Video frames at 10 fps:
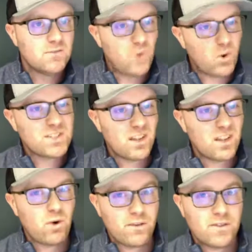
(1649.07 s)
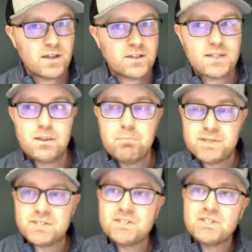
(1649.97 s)
focused on the right things, that the
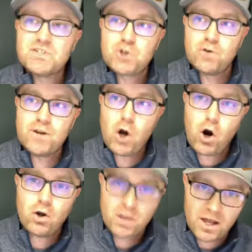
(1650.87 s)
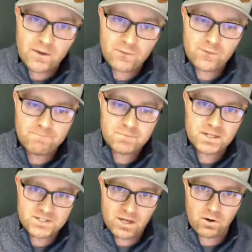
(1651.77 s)
business is serving our life,
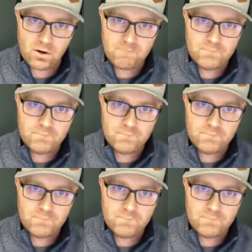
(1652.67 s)
etc.